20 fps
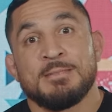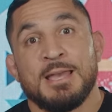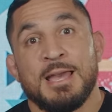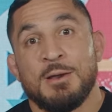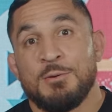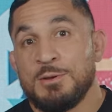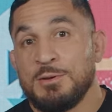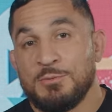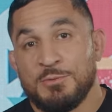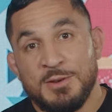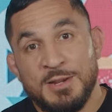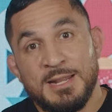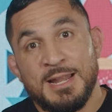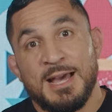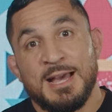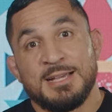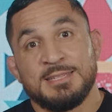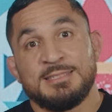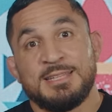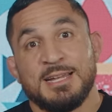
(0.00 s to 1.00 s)
And we
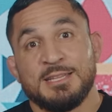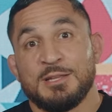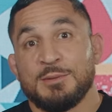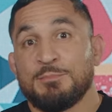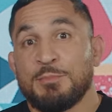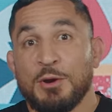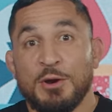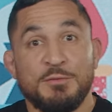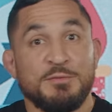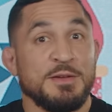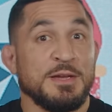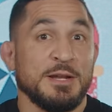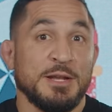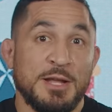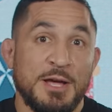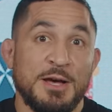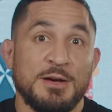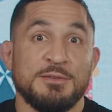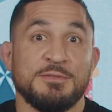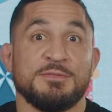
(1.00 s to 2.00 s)
realize that the perfect
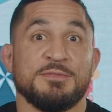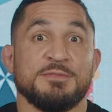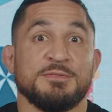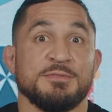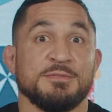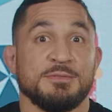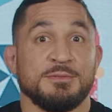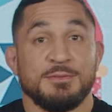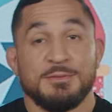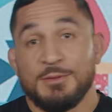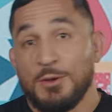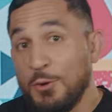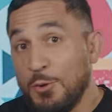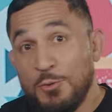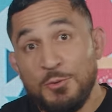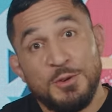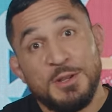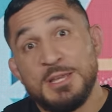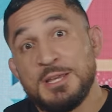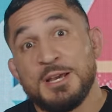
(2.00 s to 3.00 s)
love
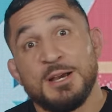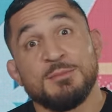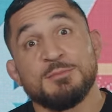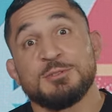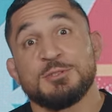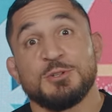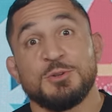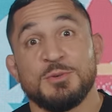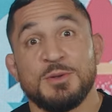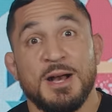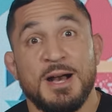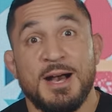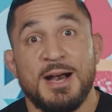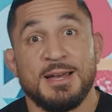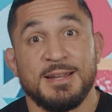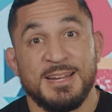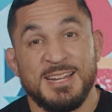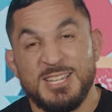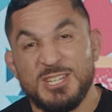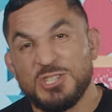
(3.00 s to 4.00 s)
only comes through
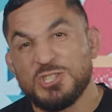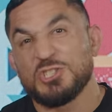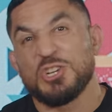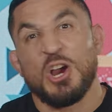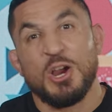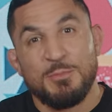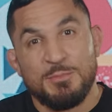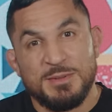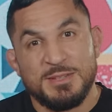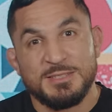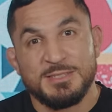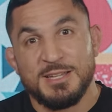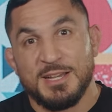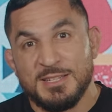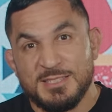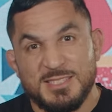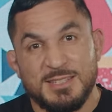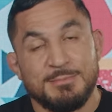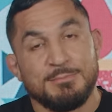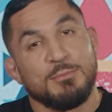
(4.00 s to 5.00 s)
God and He sharpens
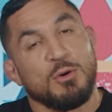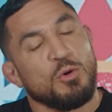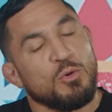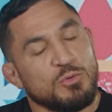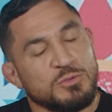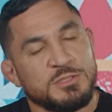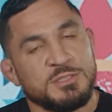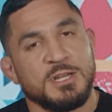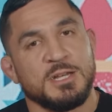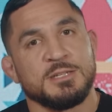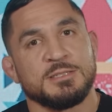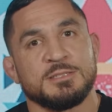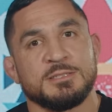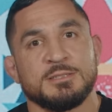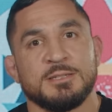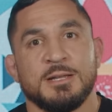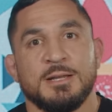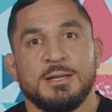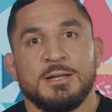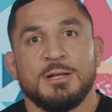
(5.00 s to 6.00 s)
us and molds
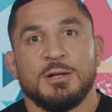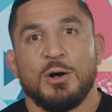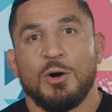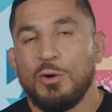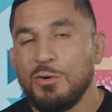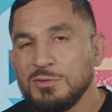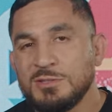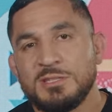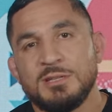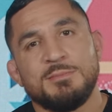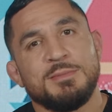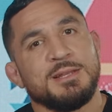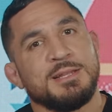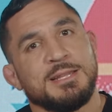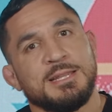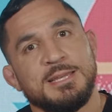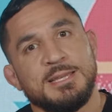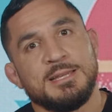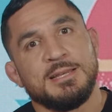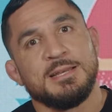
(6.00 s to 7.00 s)
us
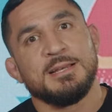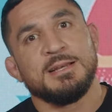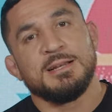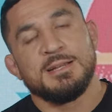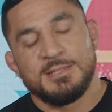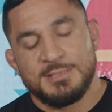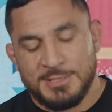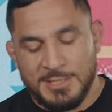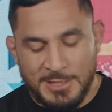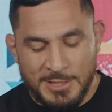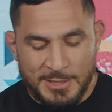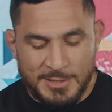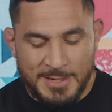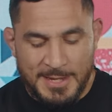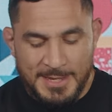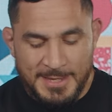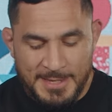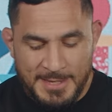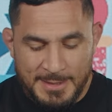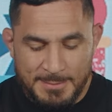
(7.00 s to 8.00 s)
ultimately to look
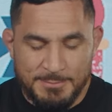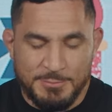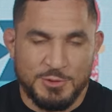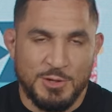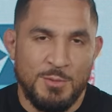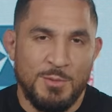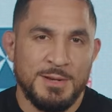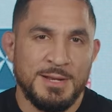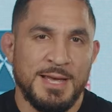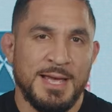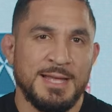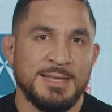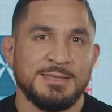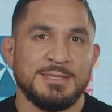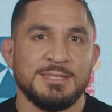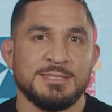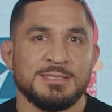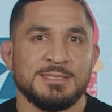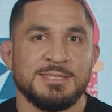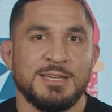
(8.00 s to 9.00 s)
like Him. So I want to end
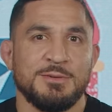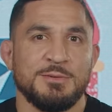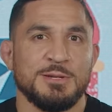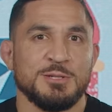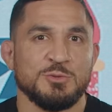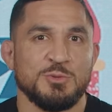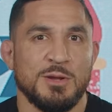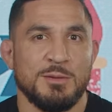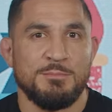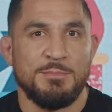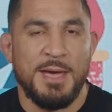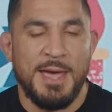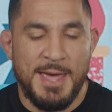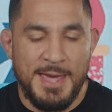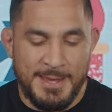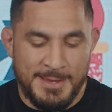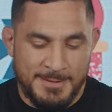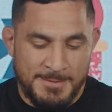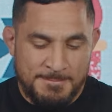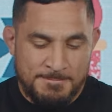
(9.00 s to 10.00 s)
this series with a
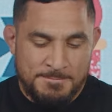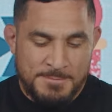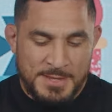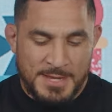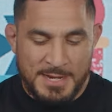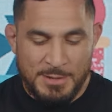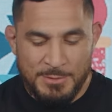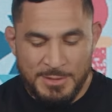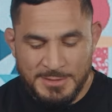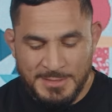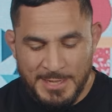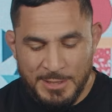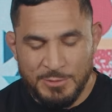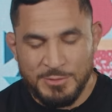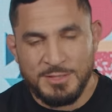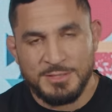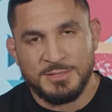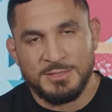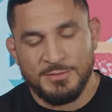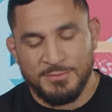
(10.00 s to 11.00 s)
bang and I want to title
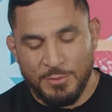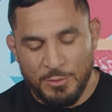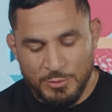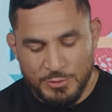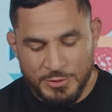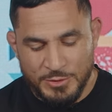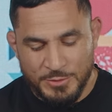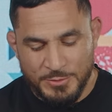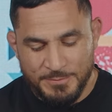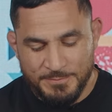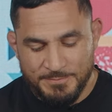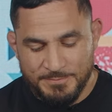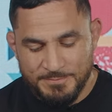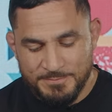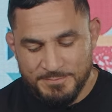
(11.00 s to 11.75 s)
this devotional